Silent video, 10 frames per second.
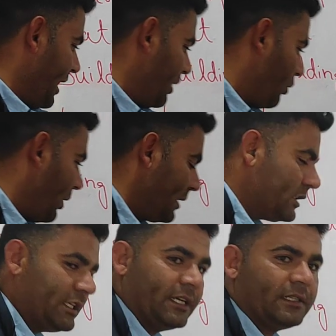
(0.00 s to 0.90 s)
and
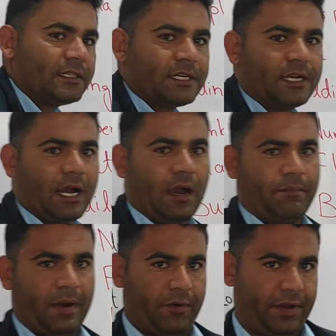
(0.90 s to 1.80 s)
windshield
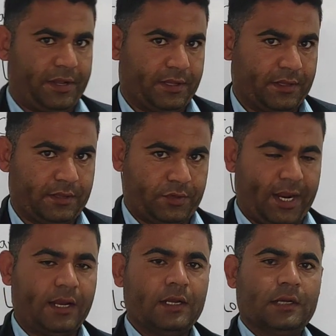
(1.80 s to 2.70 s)
American,
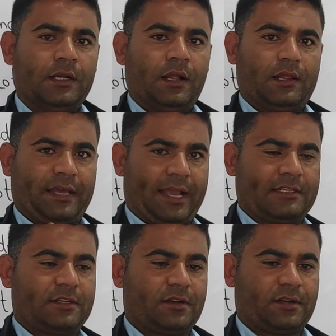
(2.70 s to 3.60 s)
right?
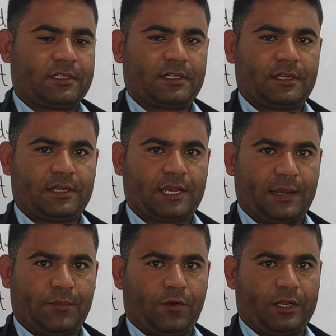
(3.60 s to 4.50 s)
Thanks a lot.
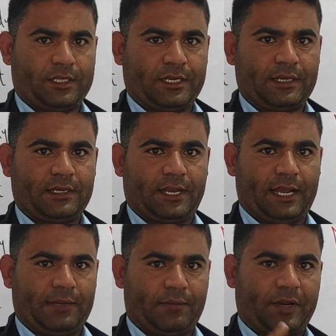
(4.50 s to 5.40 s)
Keep watching
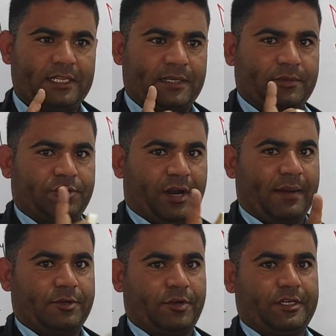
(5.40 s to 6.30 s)
and please
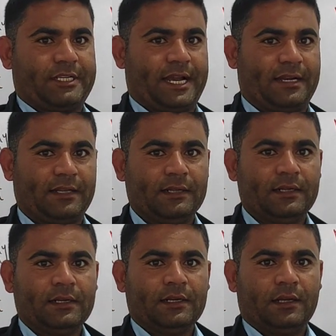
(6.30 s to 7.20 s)
subscribe to our channel
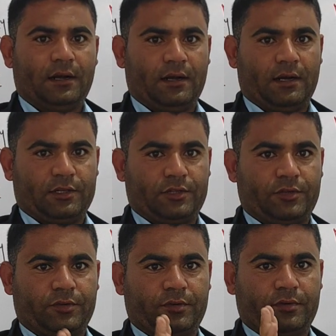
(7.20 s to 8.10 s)

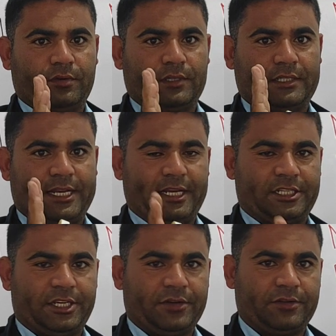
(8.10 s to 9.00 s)
to stay
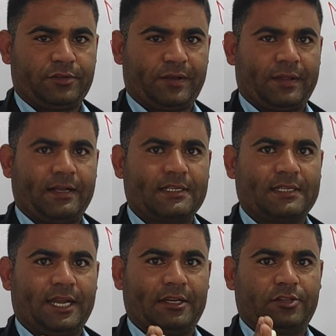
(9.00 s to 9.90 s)
tuned with us
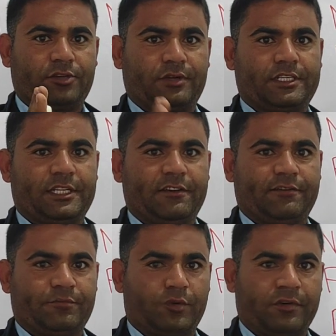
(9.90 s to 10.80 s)
and to
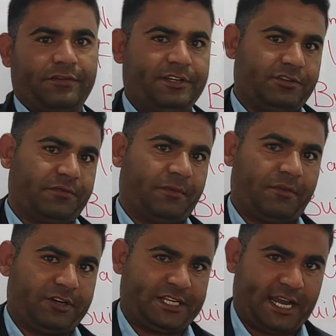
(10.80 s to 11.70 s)
receive more videos from
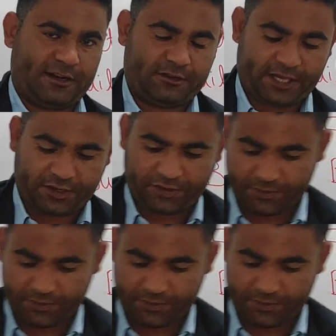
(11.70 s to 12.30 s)
our channel. Thank